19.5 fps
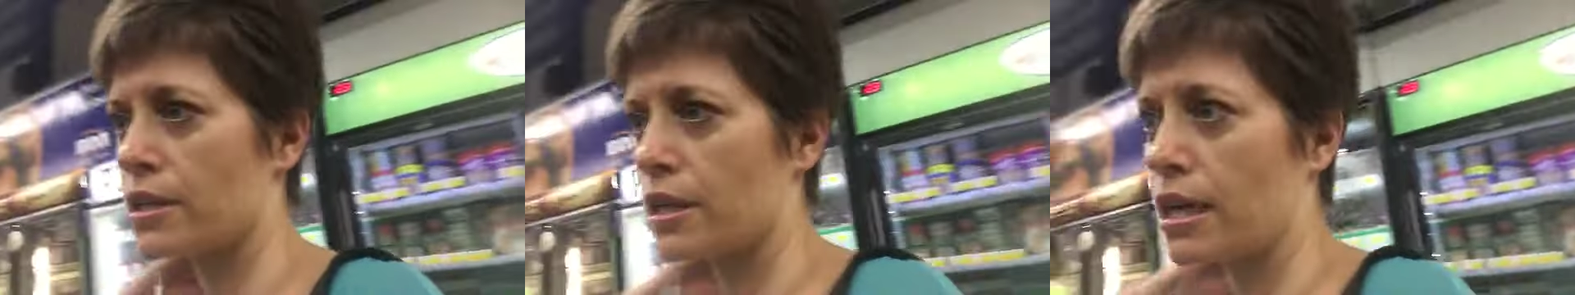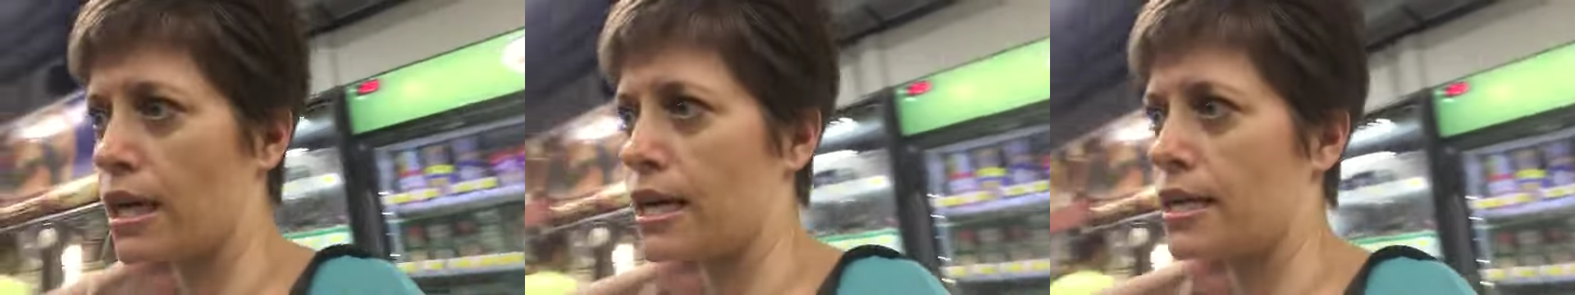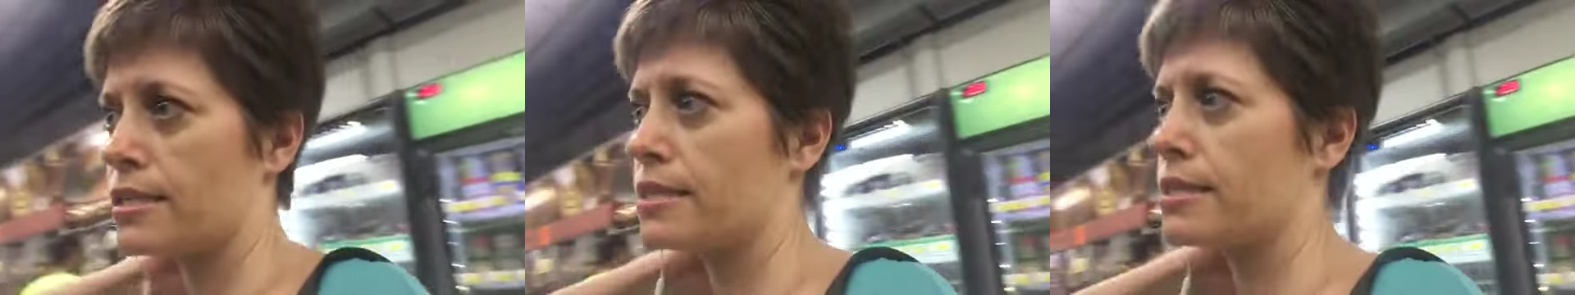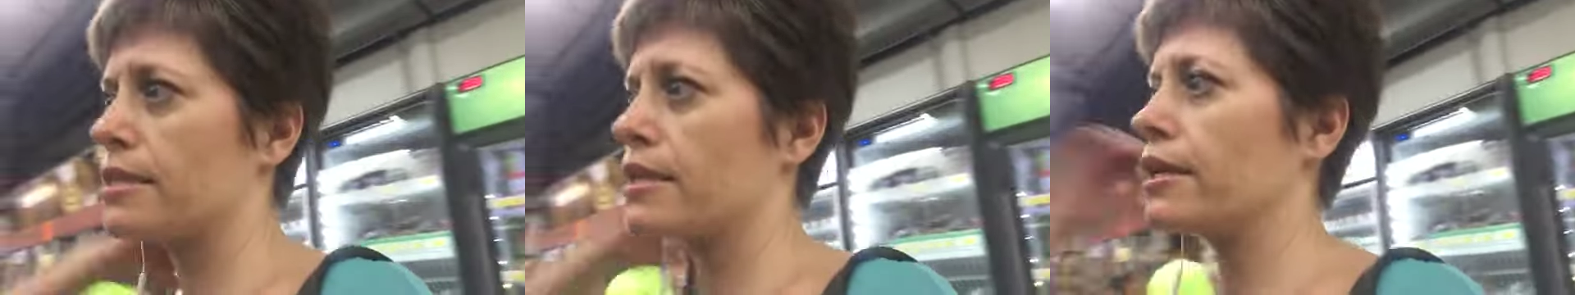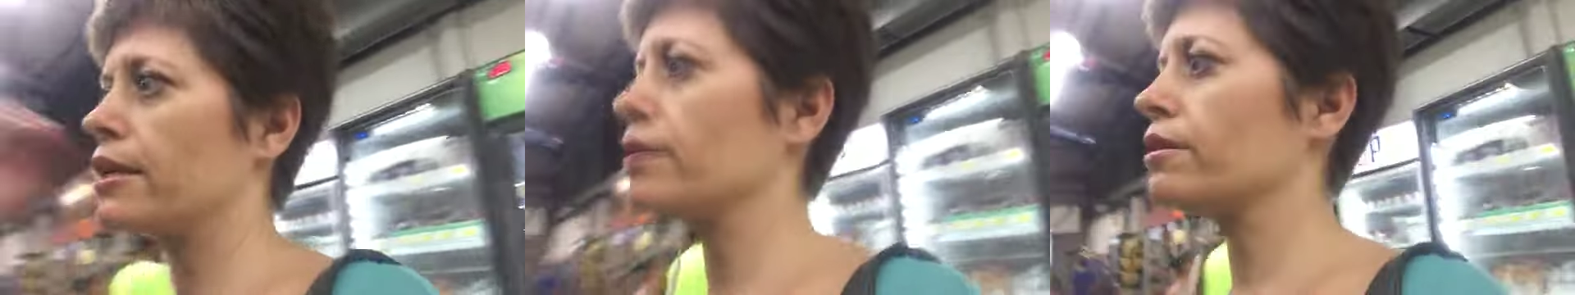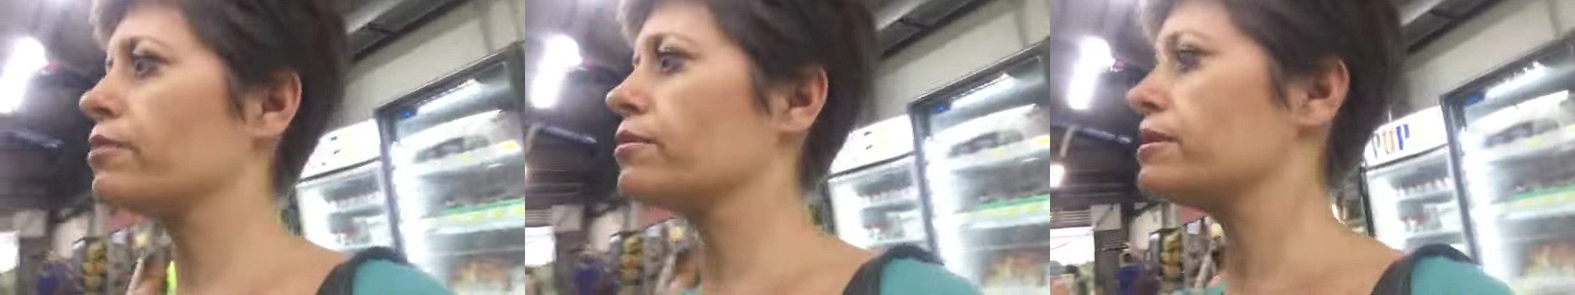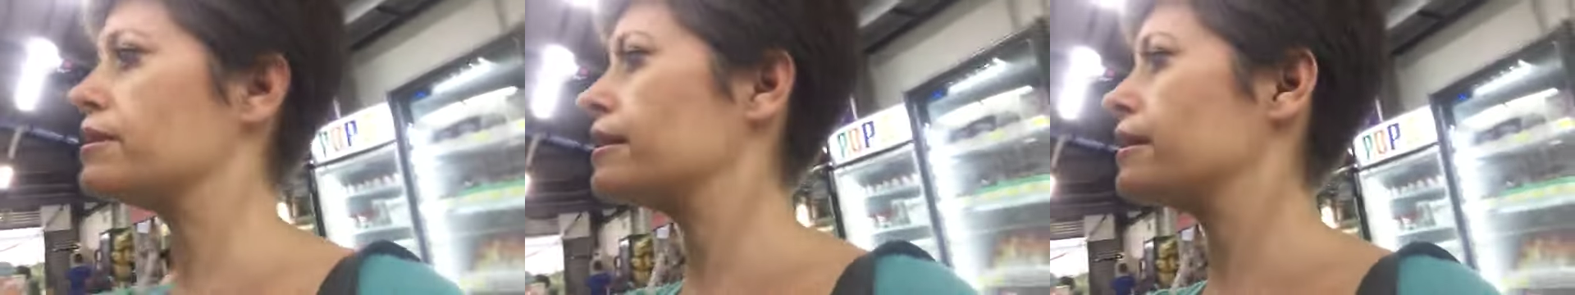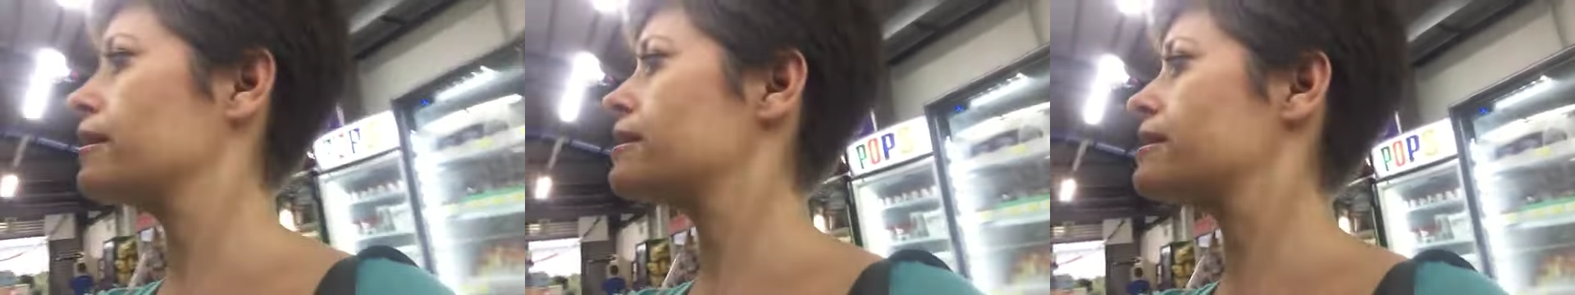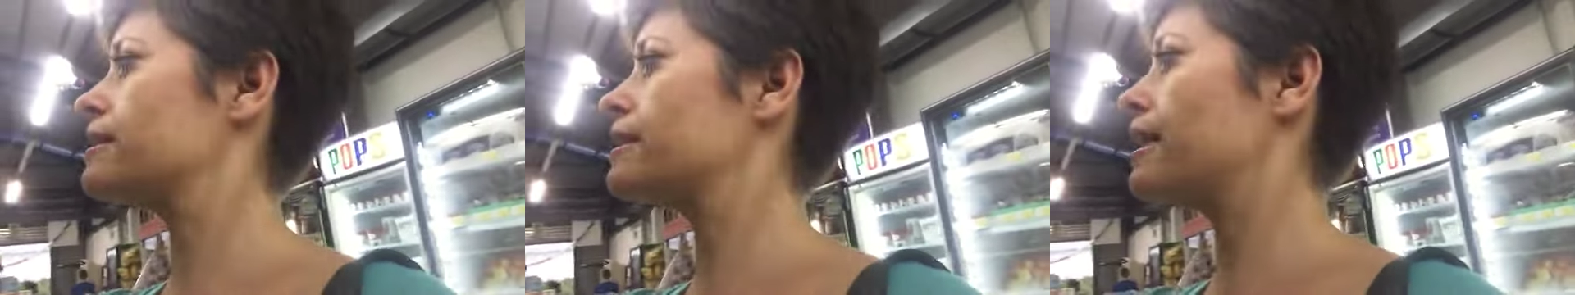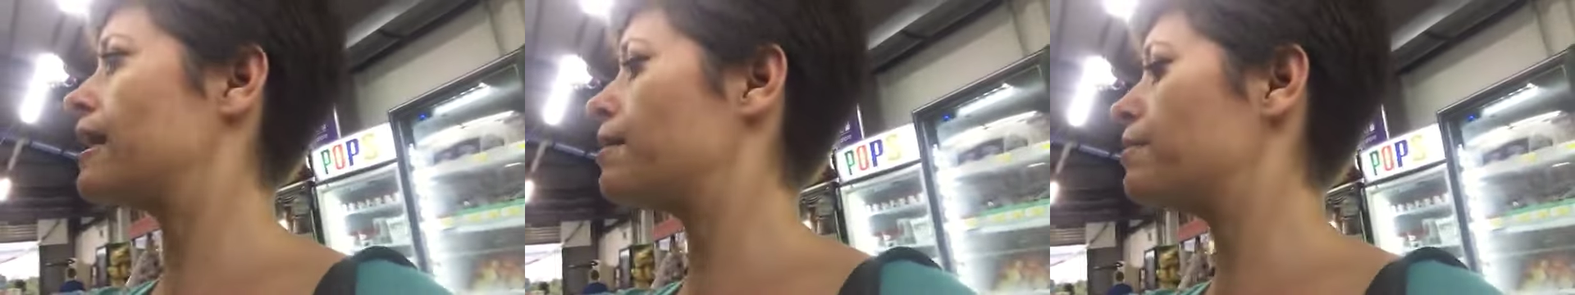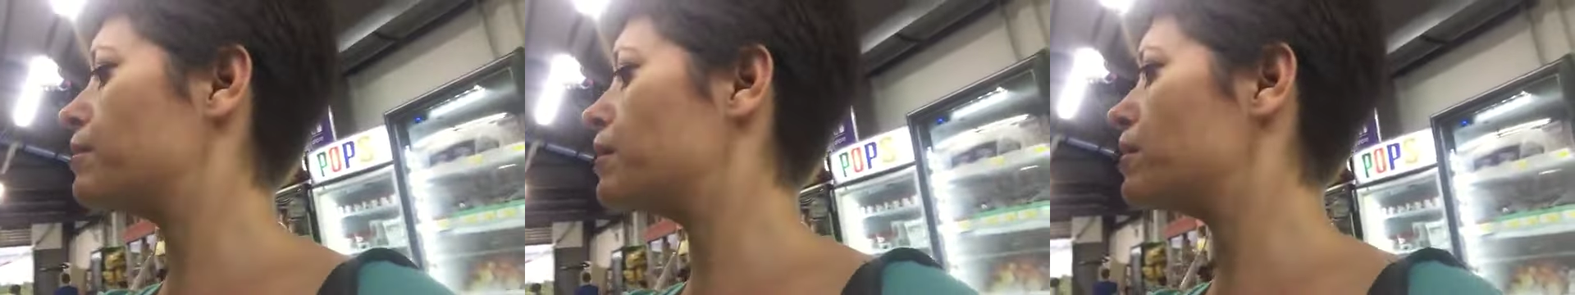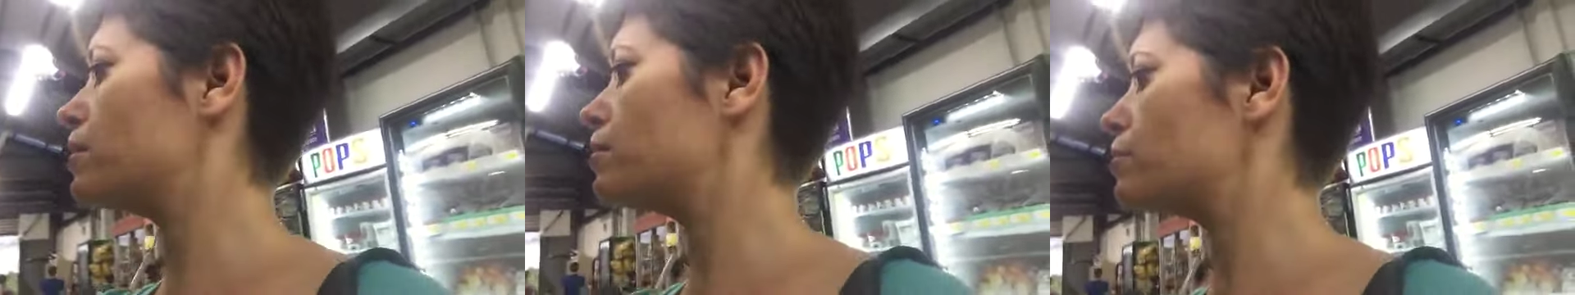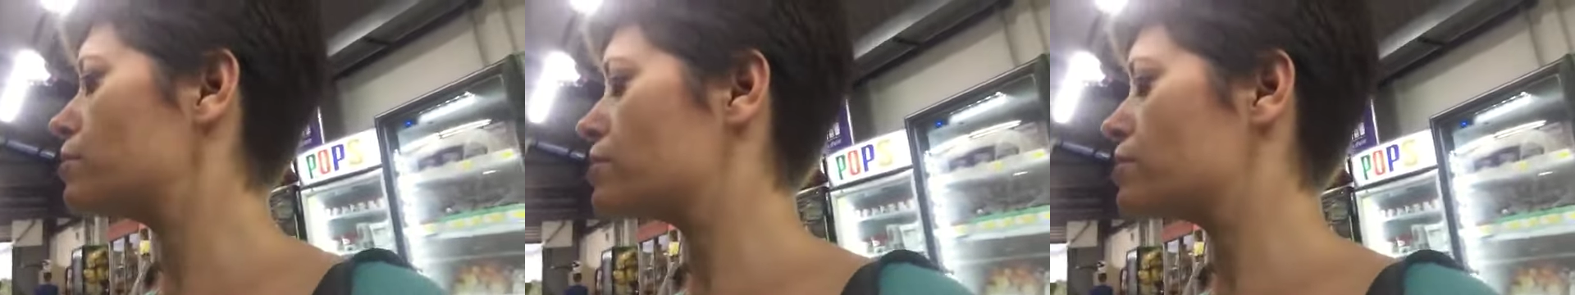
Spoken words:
a Casillero del Diablo,